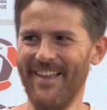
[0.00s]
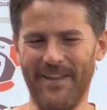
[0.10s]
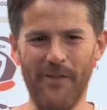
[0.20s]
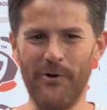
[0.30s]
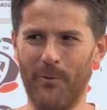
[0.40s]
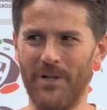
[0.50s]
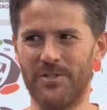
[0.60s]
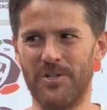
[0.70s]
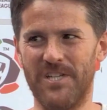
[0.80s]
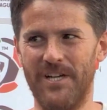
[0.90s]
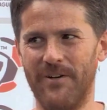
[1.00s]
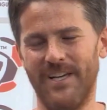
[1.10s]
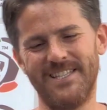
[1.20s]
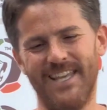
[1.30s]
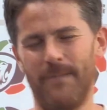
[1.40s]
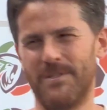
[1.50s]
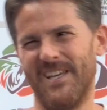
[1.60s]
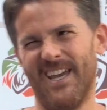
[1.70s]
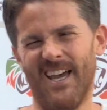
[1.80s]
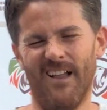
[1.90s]
The other ones are serious. The
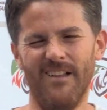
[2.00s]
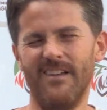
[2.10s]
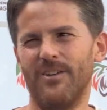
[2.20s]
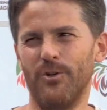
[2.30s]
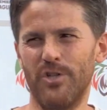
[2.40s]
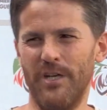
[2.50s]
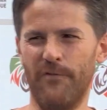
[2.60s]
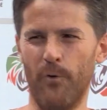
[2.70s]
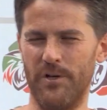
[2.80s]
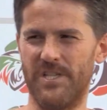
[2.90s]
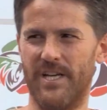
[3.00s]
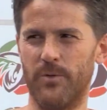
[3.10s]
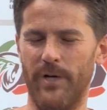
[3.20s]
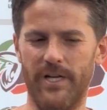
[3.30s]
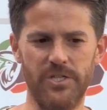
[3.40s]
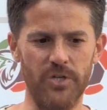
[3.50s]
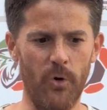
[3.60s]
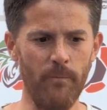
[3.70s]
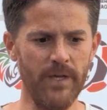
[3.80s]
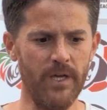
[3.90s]
MCL, usually 4 to 6 weeks.
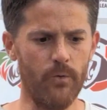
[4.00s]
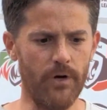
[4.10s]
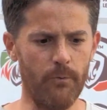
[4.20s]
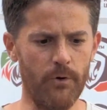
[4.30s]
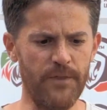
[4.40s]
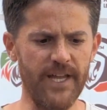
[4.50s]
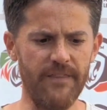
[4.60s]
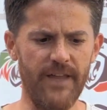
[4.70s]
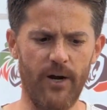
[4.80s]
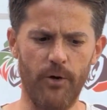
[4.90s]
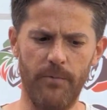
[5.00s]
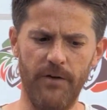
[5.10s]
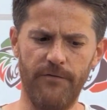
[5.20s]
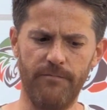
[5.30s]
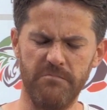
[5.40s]
So we're thinking they're going to be,